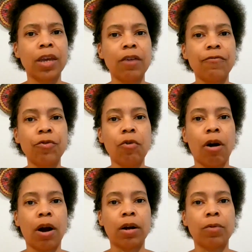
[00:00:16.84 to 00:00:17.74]
If you
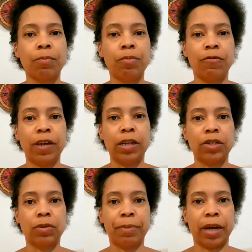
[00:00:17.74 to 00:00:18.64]
are
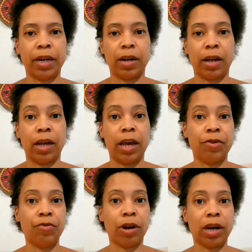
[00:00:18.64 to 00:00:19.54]
moving to Merida
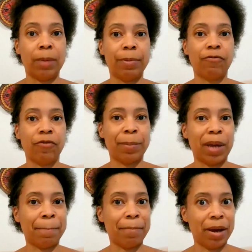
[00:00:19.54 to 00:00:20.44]
and you are coming from
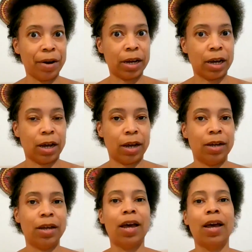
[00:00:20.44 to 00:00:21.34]
America,
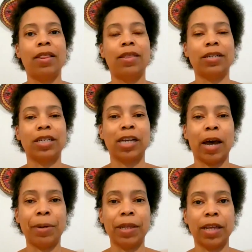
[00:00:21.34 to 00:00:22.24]
there's a
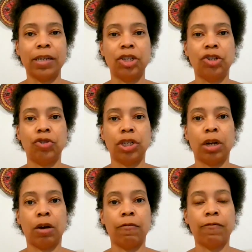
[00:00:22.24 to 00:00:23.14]
couple of things that you
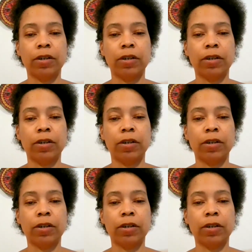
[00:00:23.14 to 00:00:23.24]
should know.